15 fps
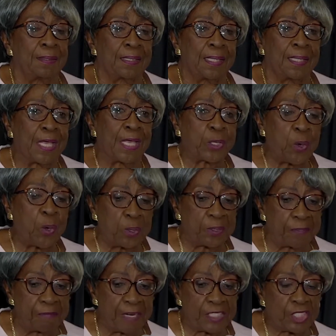I called
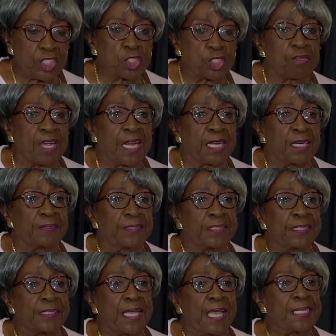the registrar
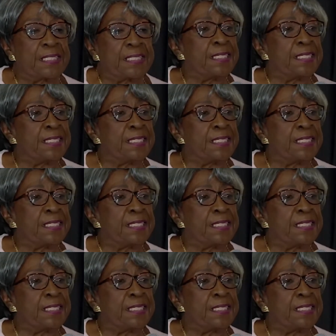and he